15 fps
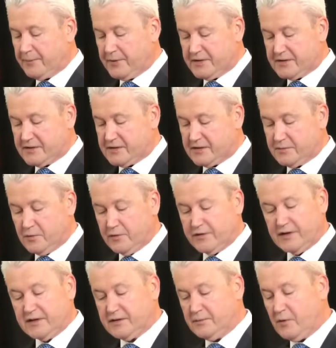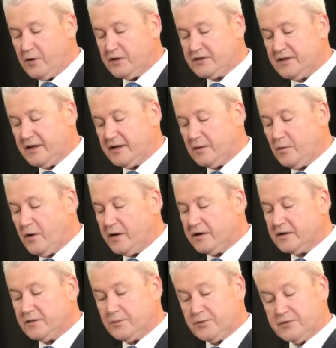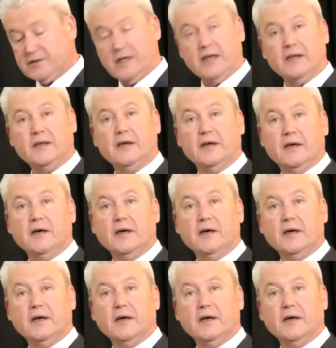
businesses moving into Morristown and wanting to present,